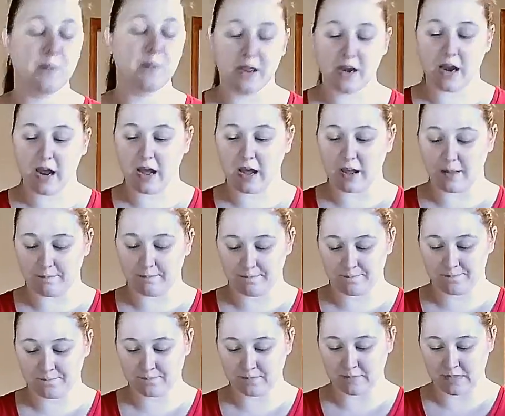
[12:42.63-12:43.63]
but um,
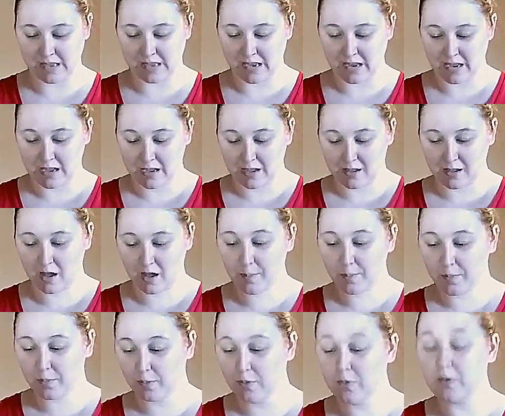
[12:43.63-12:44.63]

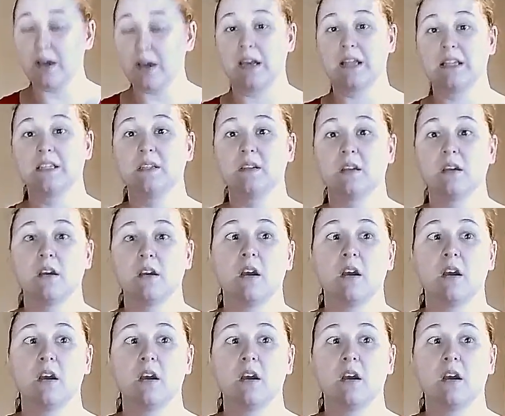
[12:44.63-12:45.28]
Uprooted is...